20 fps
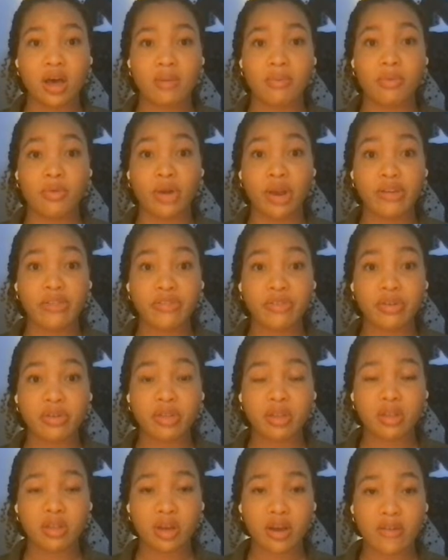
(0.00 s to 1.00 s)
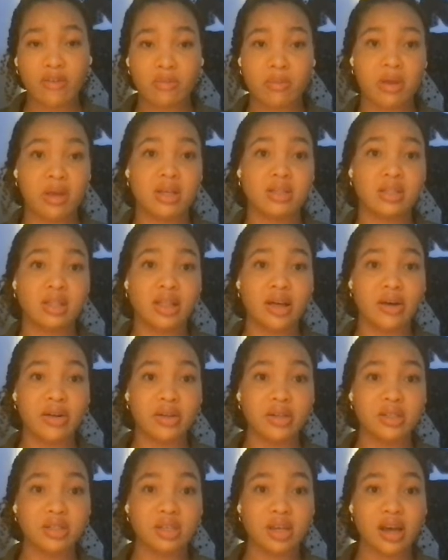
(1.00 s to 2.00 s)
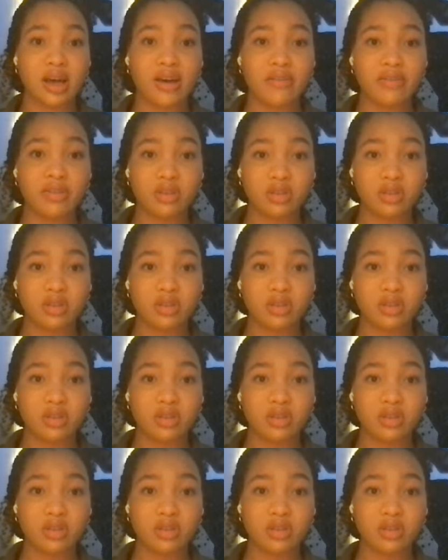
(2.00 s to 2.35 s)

I'm grateful that the government has allowed us to have